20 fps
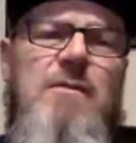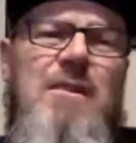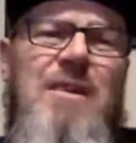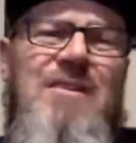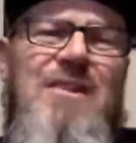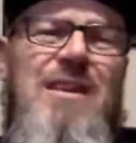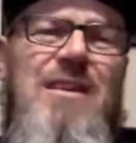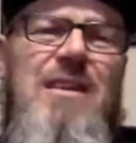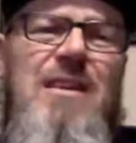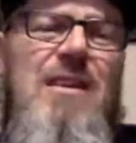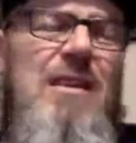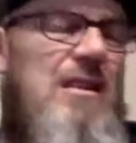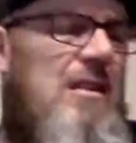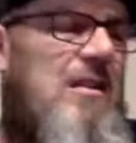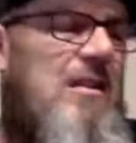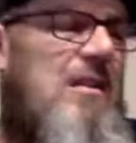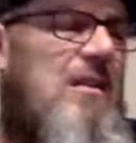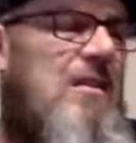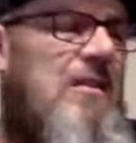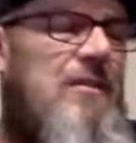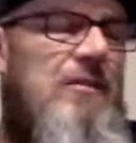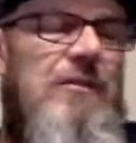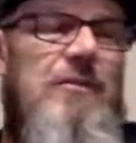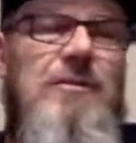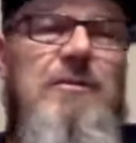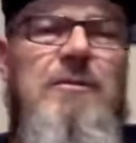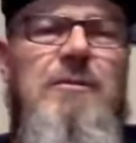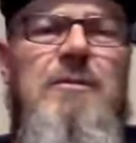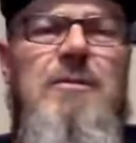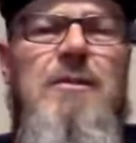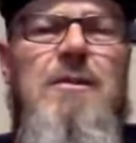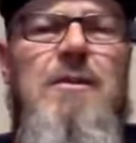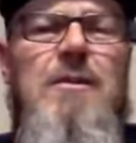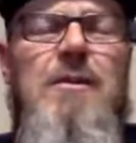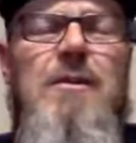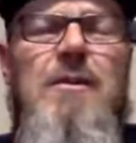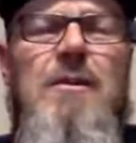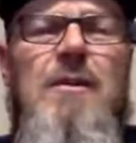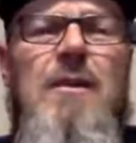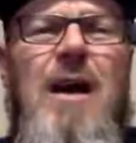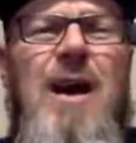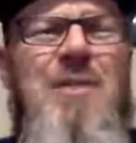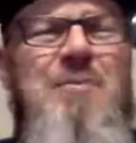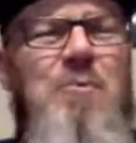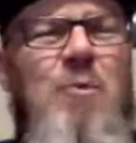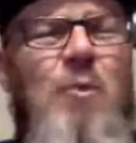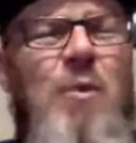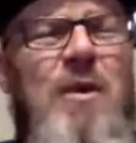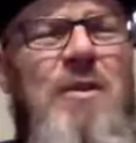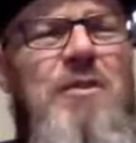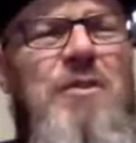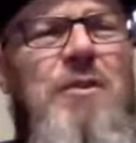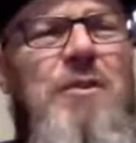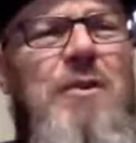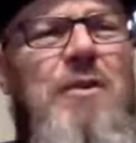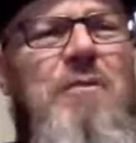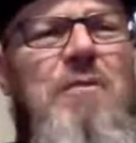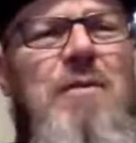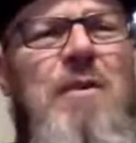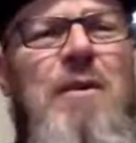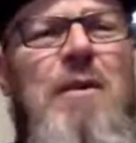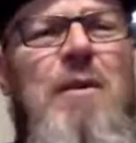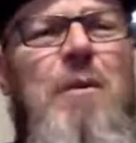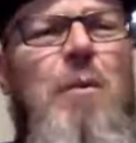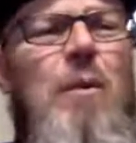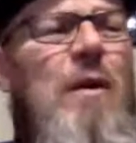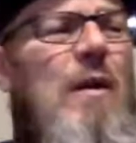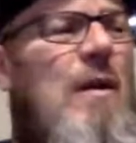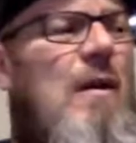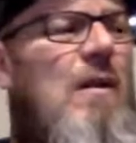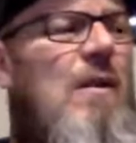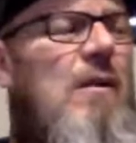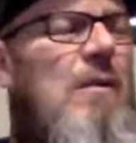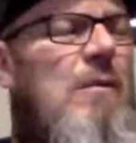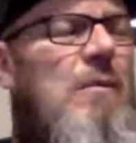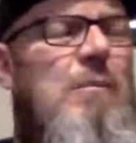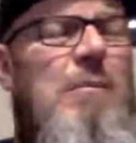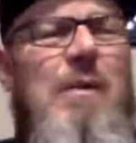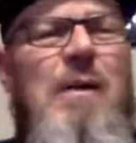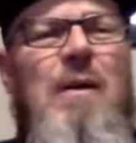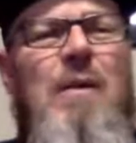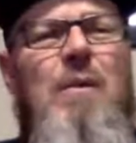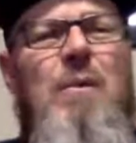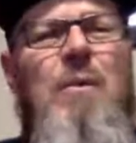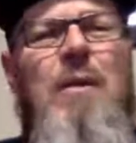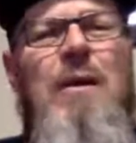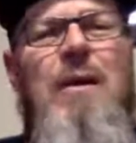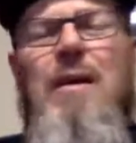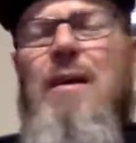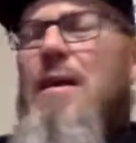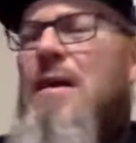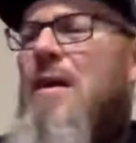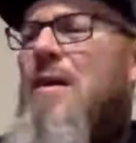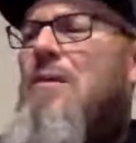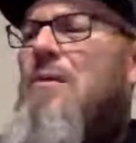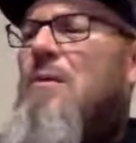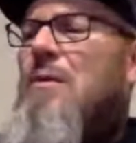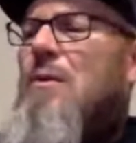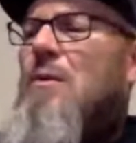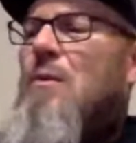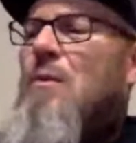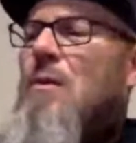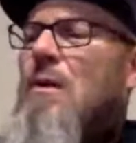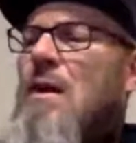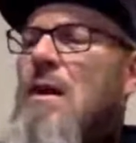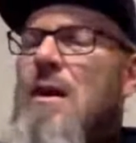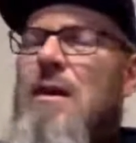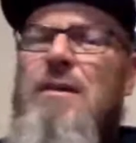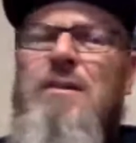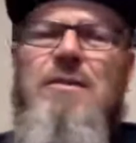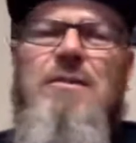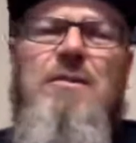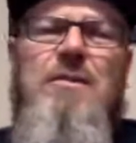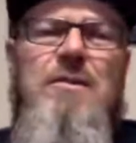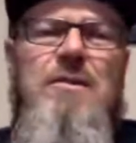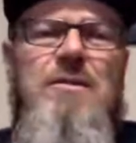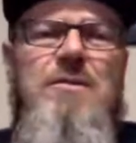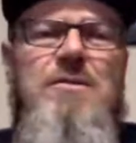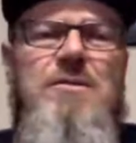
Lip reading: Not that I need any. I'm wintering very well, by the way. I don't know why.